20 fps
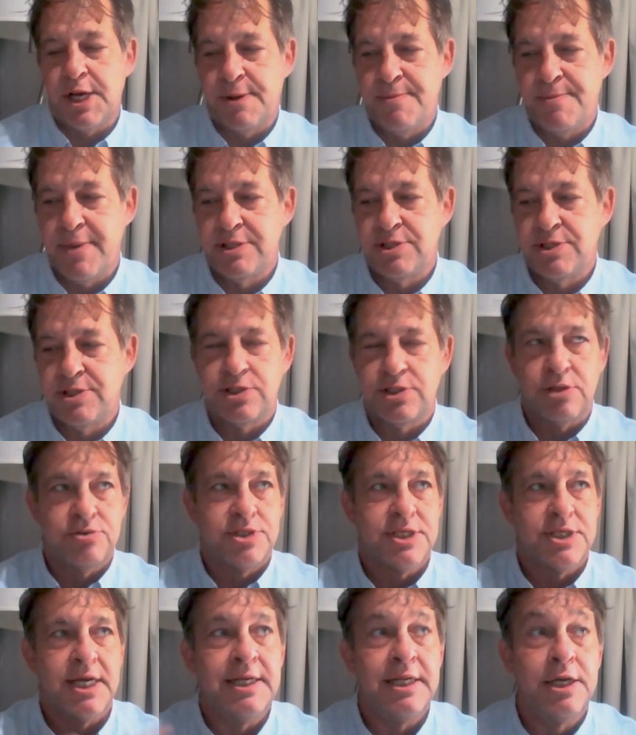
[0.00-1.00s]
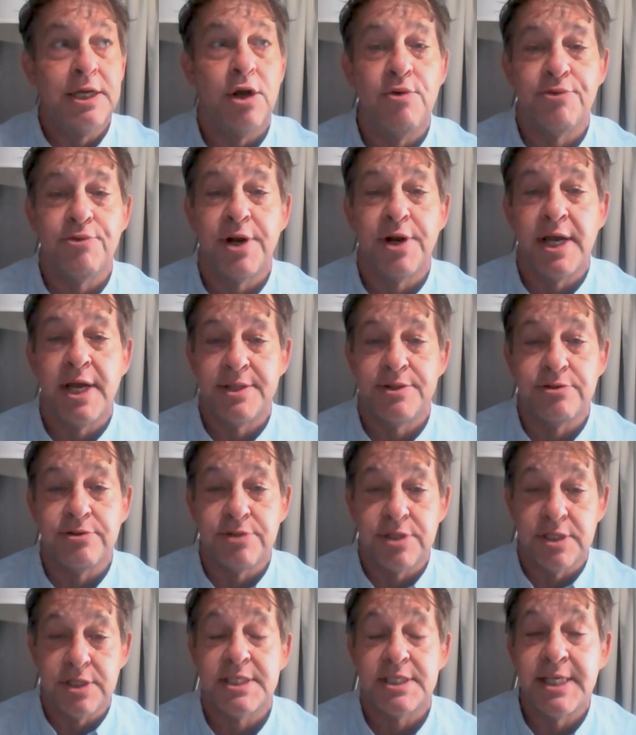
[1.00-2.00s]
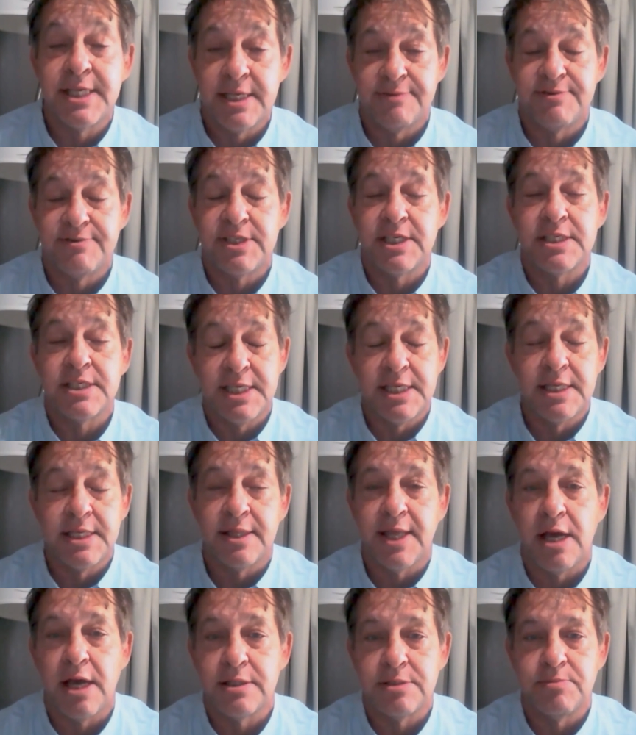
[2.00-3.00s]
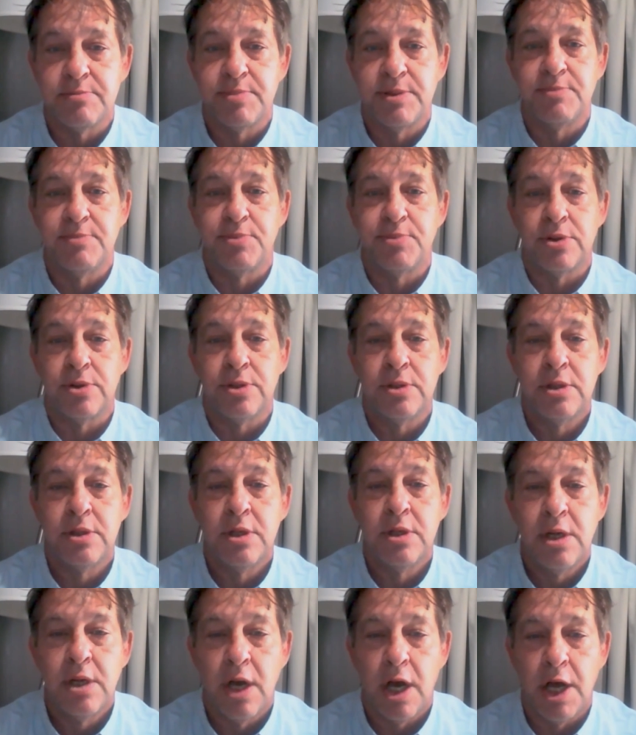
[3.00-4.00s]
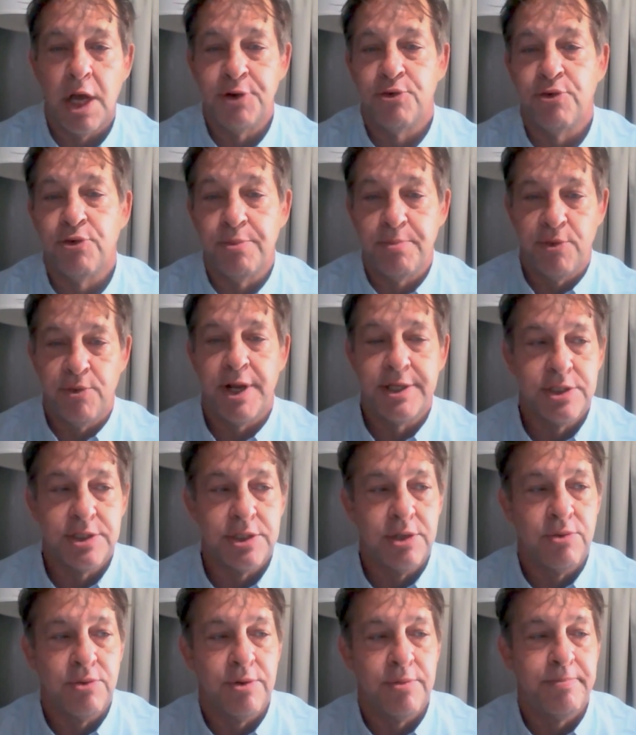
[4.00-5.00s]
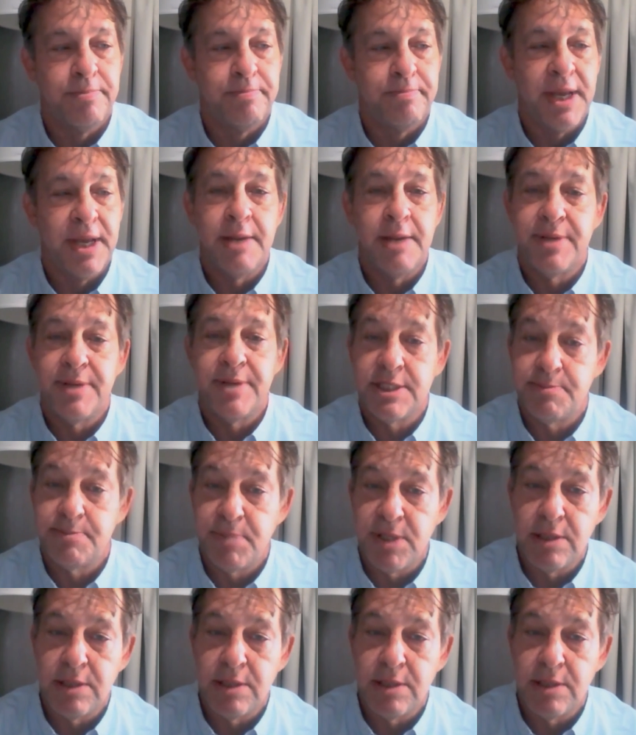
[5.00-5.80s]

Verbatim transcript: um, and so suddenly overnight there's a city of 16,000 people under a bridge there were babies